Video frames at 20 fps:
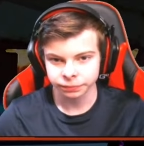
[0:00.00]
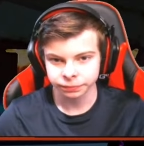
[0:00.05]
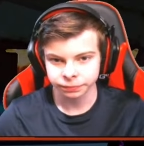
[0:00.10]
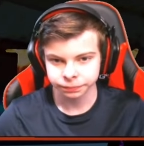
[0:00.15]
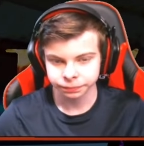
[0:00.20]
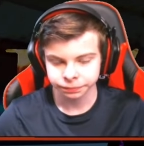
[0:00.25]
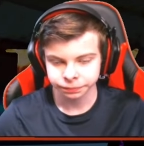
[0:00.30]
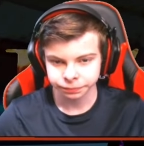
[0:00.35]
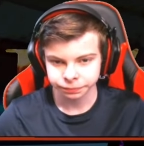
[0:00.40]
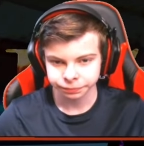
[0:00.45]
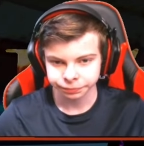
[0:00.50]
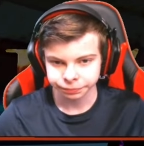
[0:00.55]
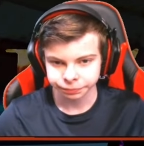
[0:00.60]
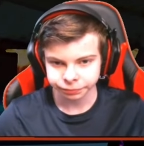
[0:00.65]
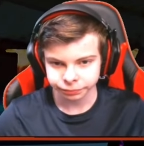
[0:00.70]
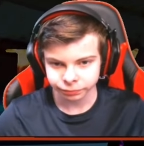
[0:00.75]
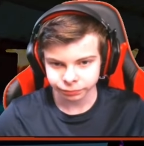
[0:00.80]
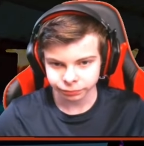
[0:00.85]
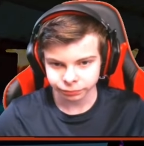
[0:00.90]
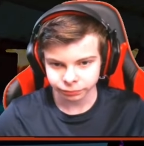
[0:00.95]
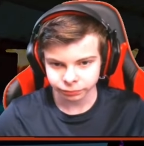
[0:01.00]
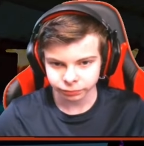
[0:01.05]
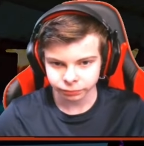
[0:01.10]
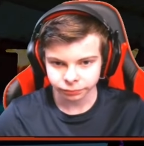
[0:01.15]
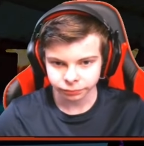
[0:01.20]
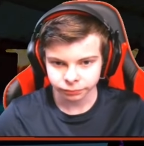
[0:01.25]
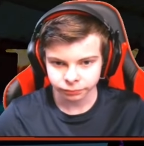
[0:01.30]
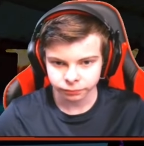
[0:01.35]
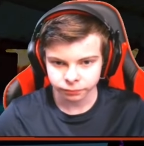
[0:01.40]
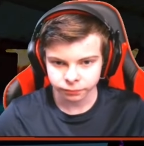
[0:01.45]

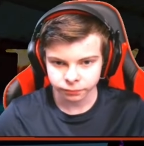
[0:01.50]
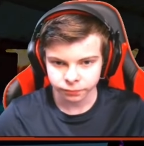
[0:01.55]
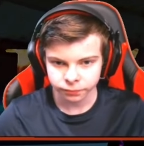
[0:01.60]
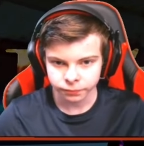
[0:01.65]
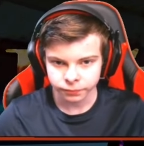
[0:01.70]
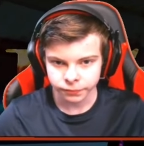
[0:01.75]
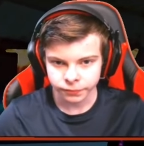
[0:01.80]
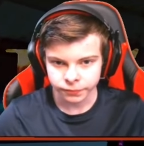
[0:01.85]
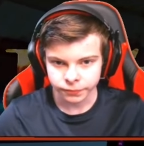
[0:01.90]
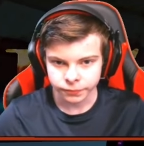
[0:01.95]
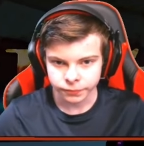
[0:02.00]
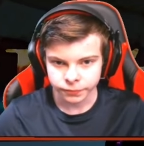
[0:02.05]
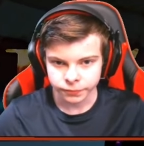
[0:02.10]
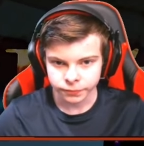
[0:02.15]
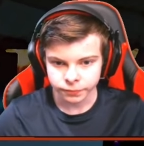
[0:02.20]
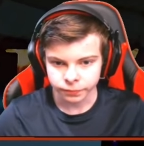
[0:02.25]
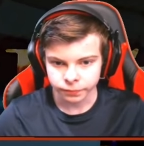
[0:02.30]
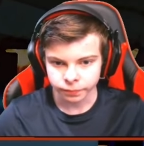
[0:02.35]
Nobody speaks.